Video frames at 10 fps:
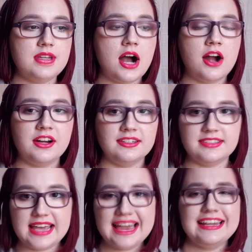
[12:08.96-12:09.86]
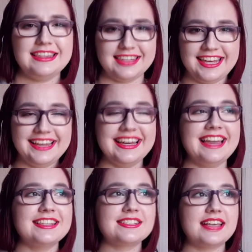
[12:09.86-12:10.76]
aren't anything,
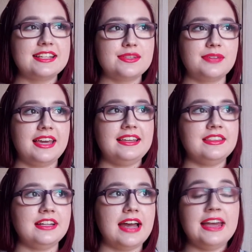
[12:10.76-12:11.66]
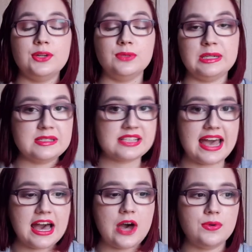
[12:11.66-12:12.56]
in the sense of like I don't need
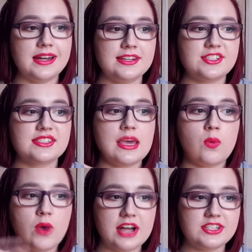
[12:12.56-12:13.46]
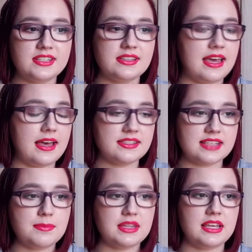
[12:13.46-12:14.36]
sound, and it's just like watching
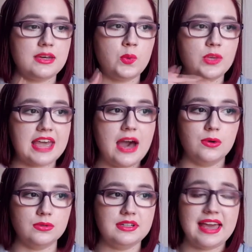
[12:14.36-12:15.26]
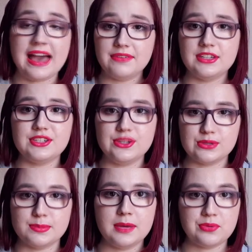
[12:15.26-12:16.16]
something without having to
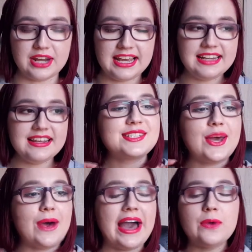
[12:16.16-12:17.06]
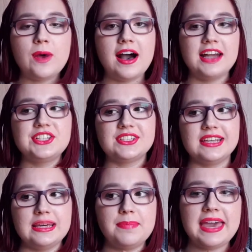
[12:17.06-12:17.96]
use my brain. So I watch
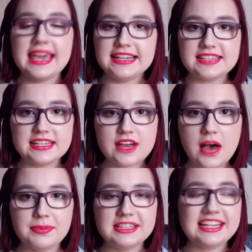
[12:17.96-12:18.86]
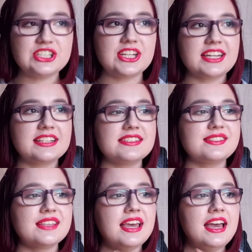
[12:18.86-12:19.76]
like painting
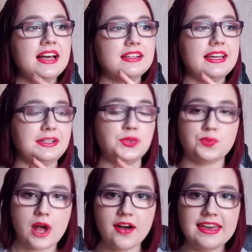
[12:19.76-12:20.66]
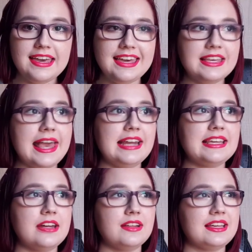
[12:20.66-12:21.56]
compilations, like drawing, any
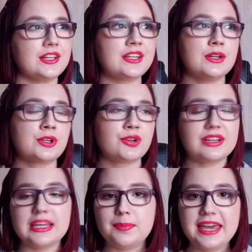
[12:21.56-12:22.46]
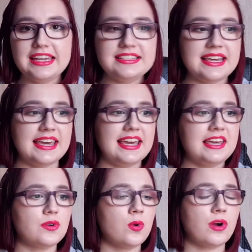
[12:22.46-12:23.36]
kind of like acrylic
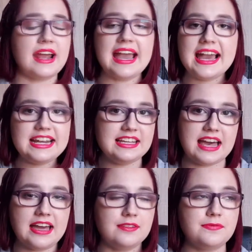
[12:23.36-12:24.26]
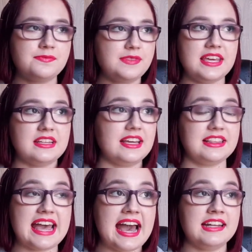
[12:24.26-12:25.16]
painting or any kind of thing
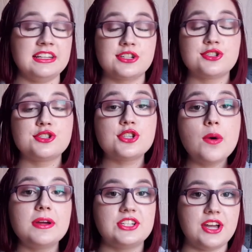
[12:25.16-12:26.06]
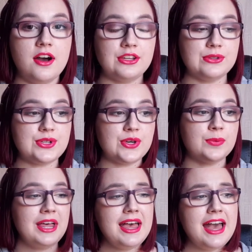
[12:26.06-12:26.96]
like that. There's so much shit on
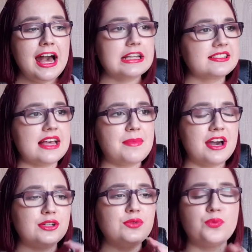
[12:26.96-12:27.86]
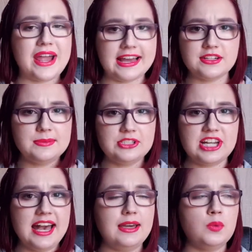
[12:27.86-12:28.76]
YouTube. Some other random
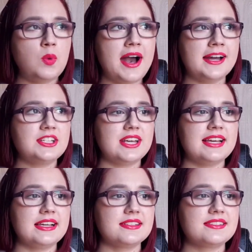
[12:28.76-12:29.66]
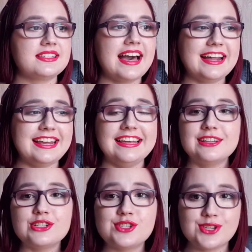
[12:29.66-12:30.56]
shit I watch is
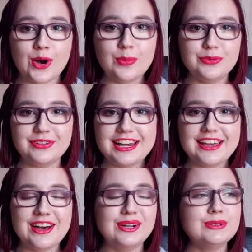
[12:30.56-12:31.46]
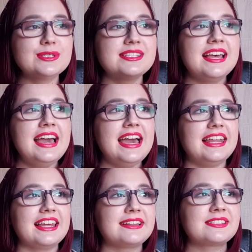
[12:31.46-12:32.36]
cutting soap videos
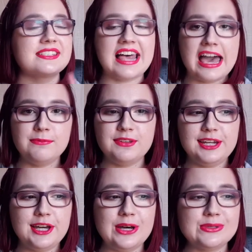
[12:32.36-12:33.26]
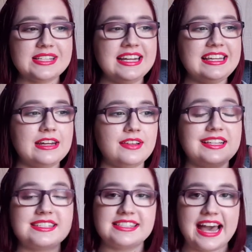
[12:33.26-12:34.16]
and like slime videos, any kind of
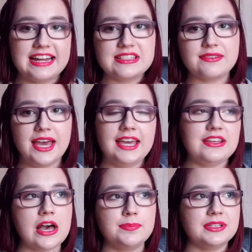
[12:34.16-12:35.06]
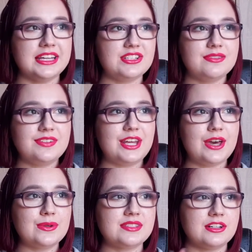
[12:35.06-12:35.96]
like satisfying compilation
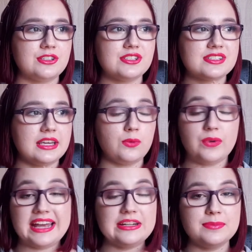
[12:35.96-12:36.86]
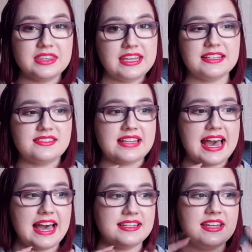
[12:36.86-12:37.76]
videos that are just like random things
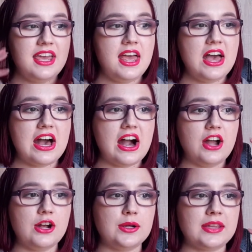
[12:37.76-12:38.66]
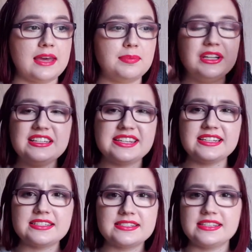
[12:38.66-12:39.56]
that are like pleasing
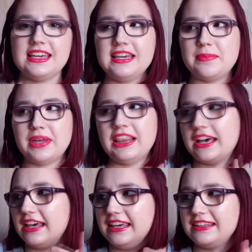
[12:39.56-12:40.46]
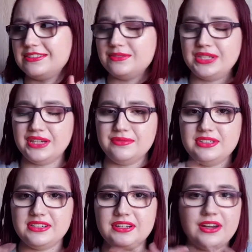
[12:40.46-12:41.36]
to see, but like,
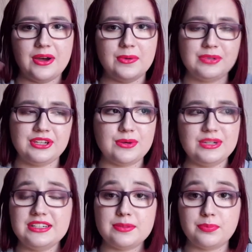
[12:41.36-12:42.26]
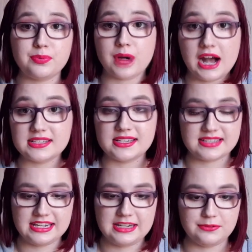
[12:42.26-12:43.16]
you know, you don't need to process
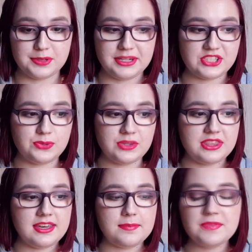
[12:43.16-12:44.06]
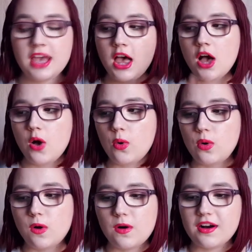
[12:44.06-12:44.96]
any information with them.
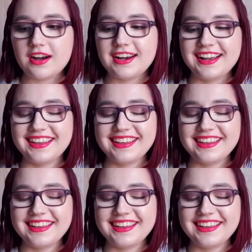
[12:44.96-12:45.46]
Or